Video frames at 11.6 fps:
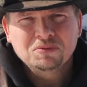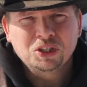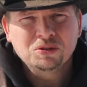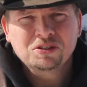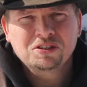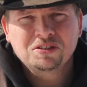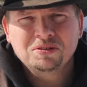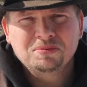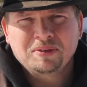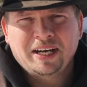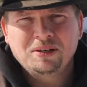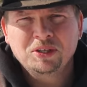used to
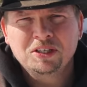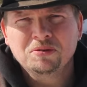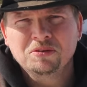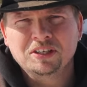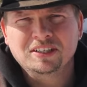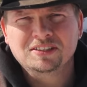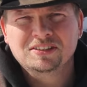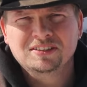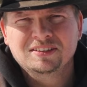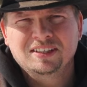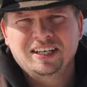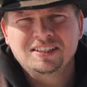how we do things.
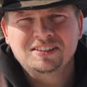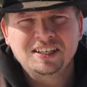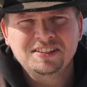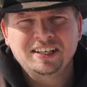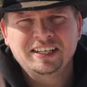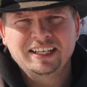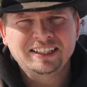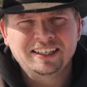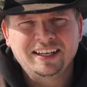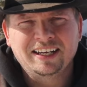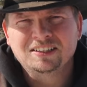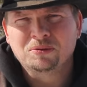And it's easy to get
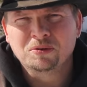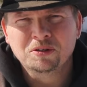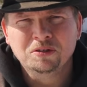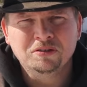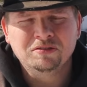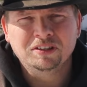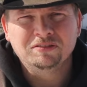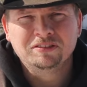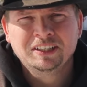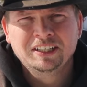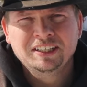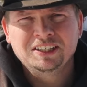into that groove
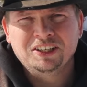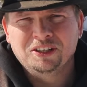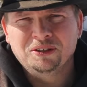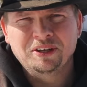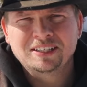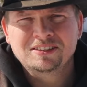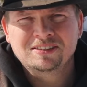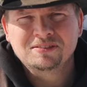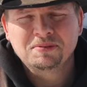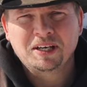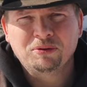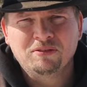of, you know, that's
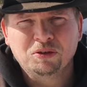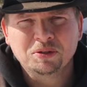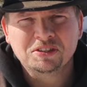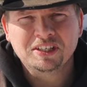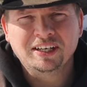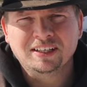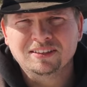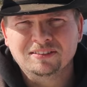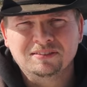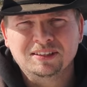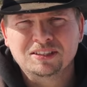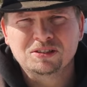how we've always done it,
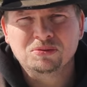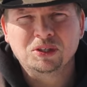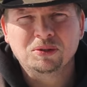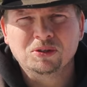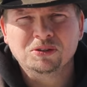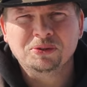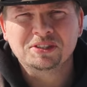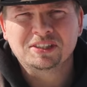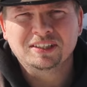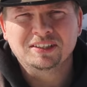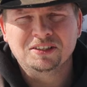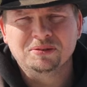and that's the way we're always
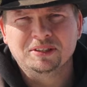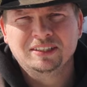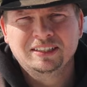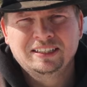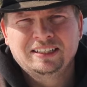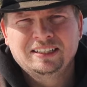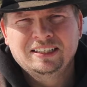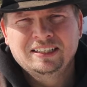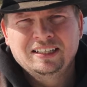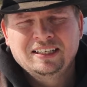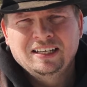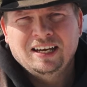gonna do it.
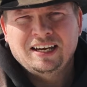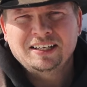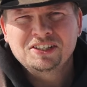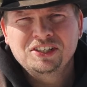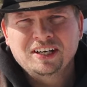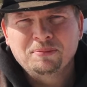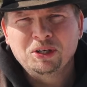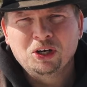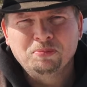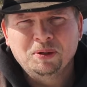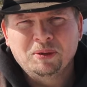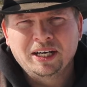I guess you gotta be
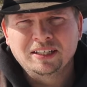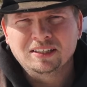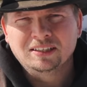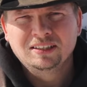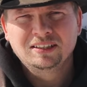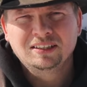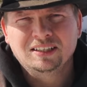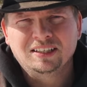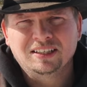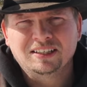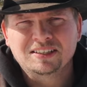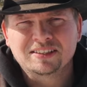open-minded,
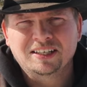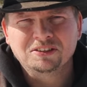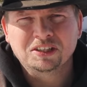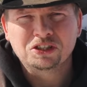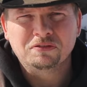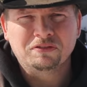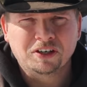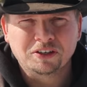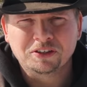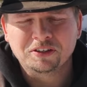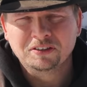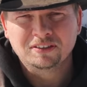and I guess that'll get you
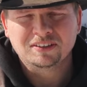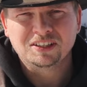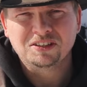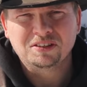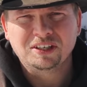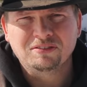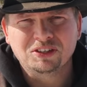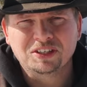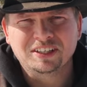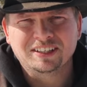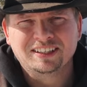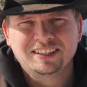farther than you can ever
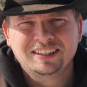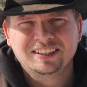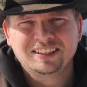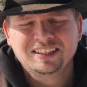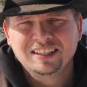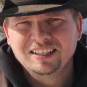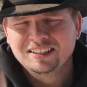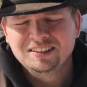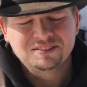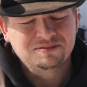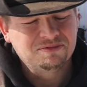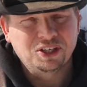get
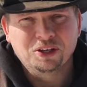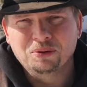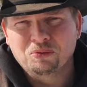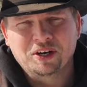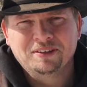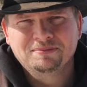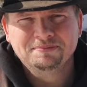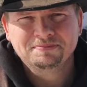the other way.